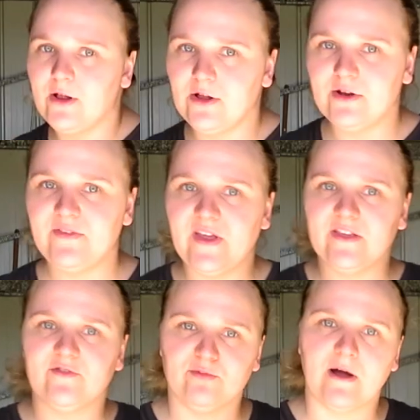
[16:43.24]
a lot of
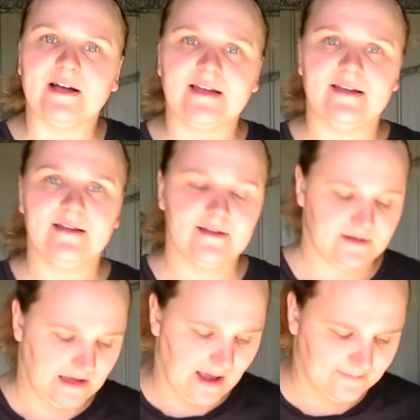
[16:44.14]
his rug
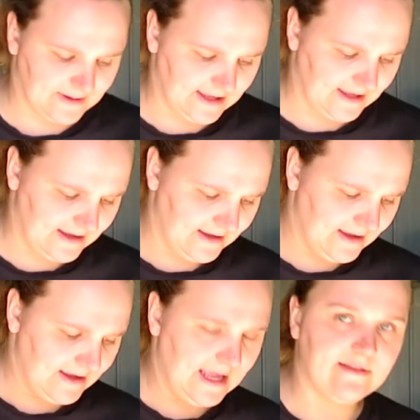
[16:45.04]
gear
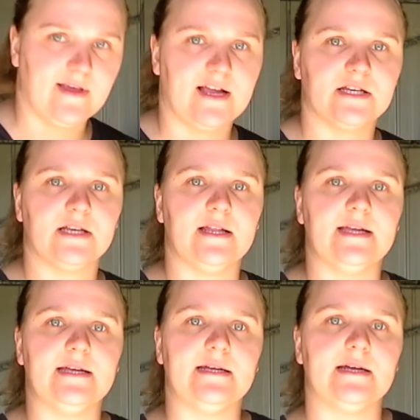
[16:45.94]
is
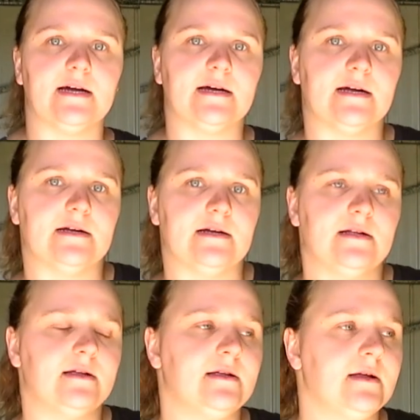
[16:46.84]
actually
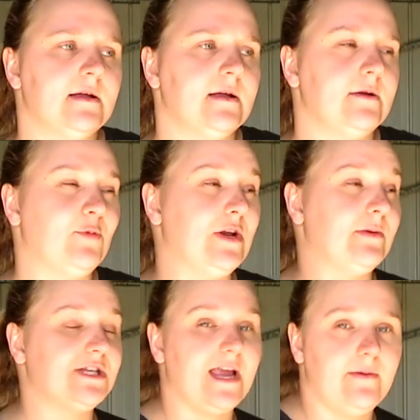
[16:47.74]
pretty
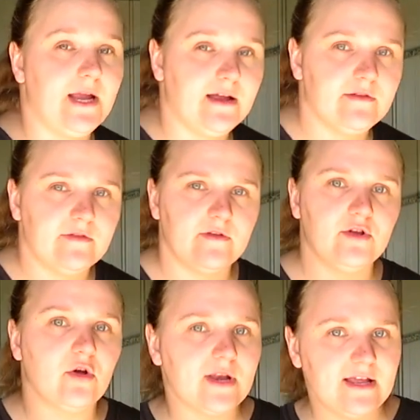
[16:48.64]
much hand-me-downs,
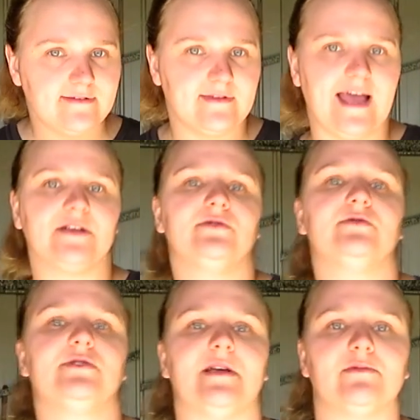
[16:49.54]
not his
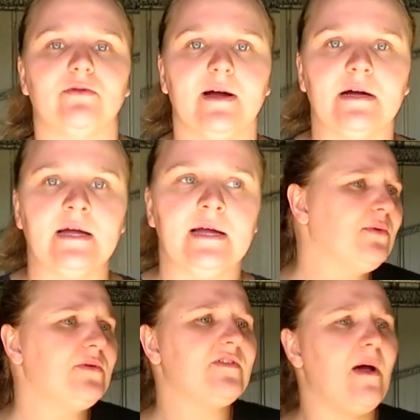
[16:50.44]
actual summer rug. There
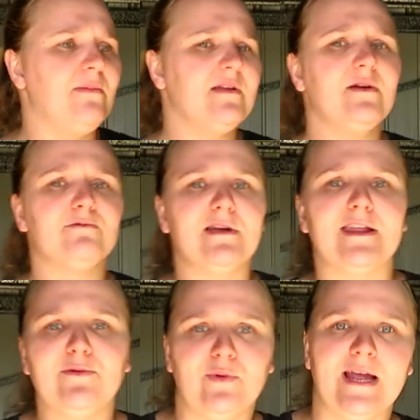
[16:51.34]
was something
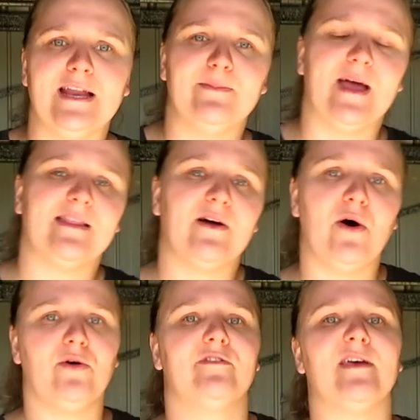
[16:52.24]
really weird about the
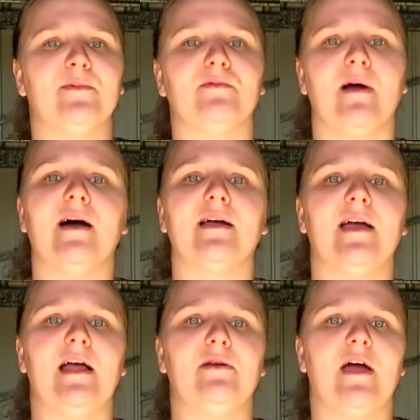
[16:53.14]
whole summer rug
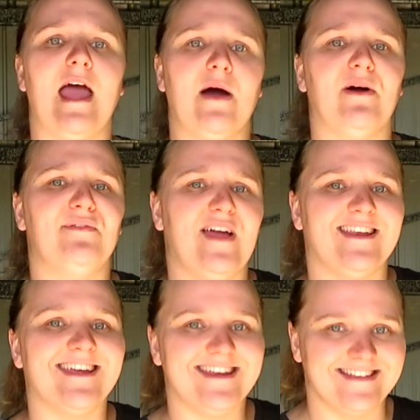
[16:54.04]
and how I
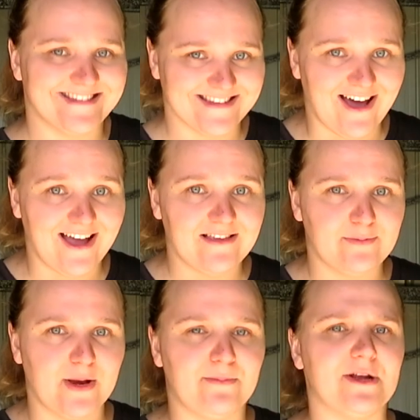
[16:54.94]
found out his size,
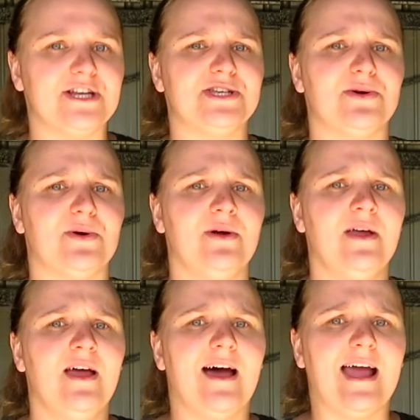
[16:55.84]
but I'm pretty sure
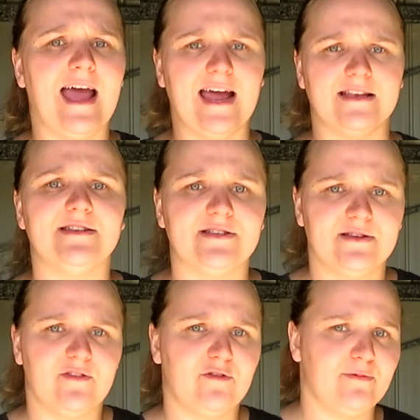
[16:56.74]
I had
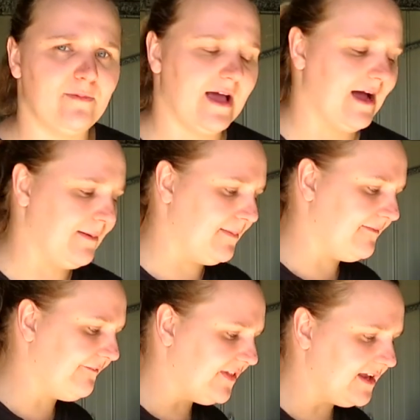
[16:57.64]

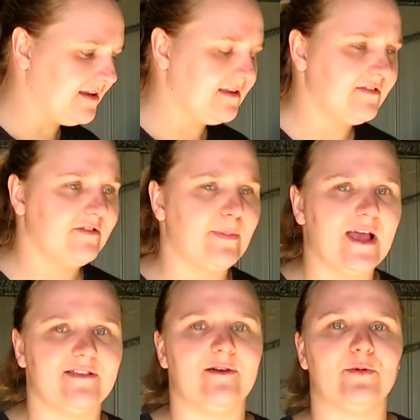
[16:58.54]
Flynn's
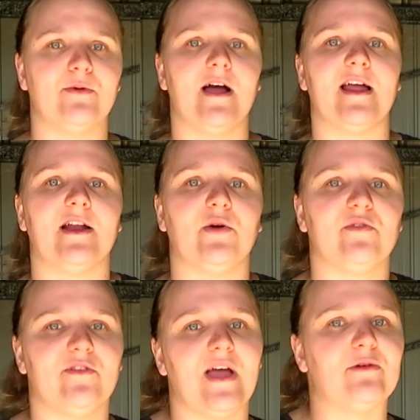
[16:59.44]
spare summer rug and I
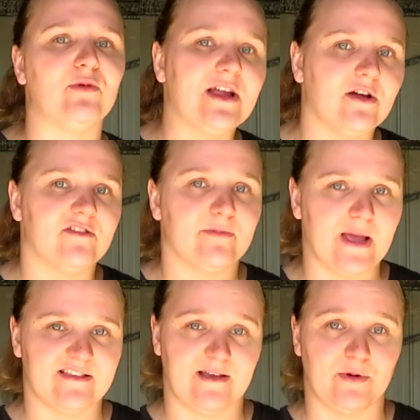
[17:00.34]
also had Ringo's
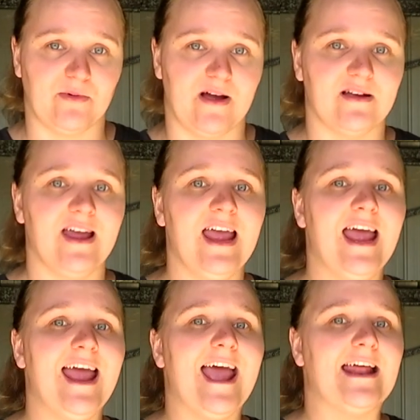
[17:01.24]
spare summer rug.
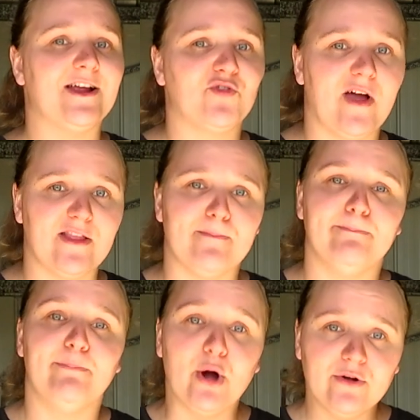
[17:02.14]
And I tried
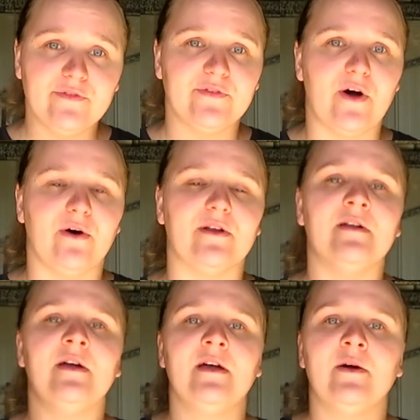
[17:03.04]
them both
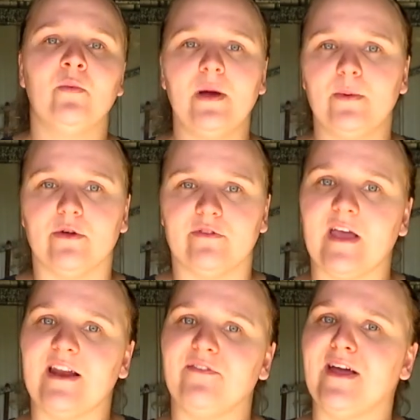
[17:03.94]
on Wibbles and I